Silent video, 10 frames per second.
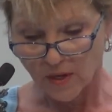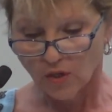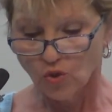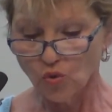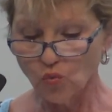
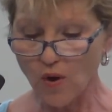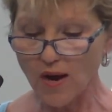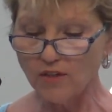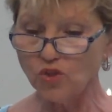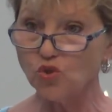to
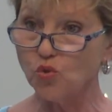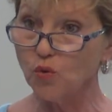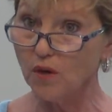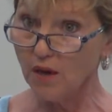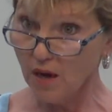rise to
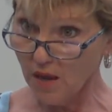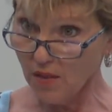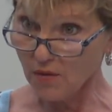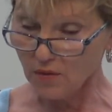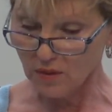
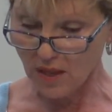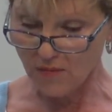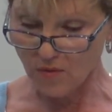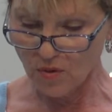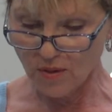another
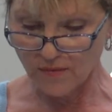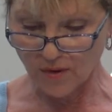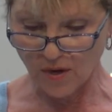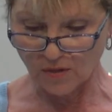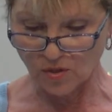level of
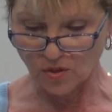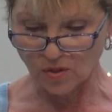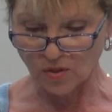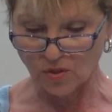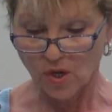
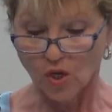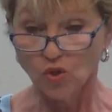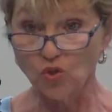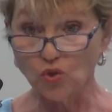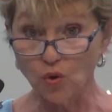consciousness.
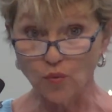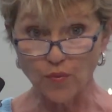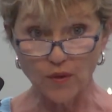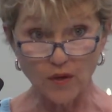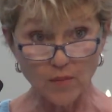Don't
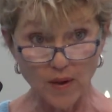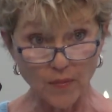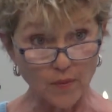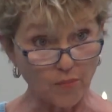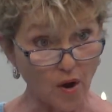think
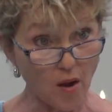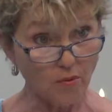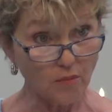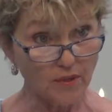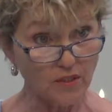about the
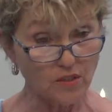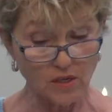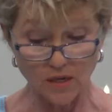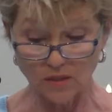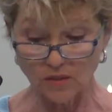problem, he
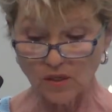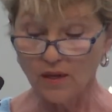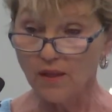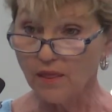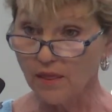says,
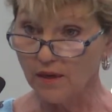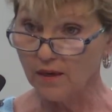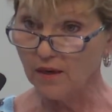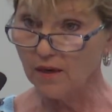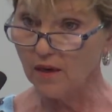
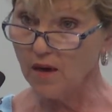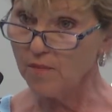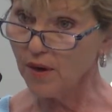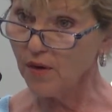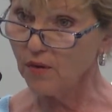think
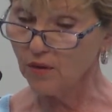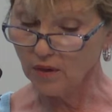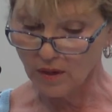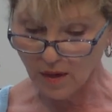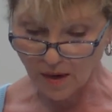about
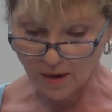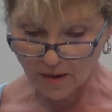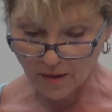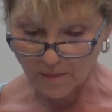God.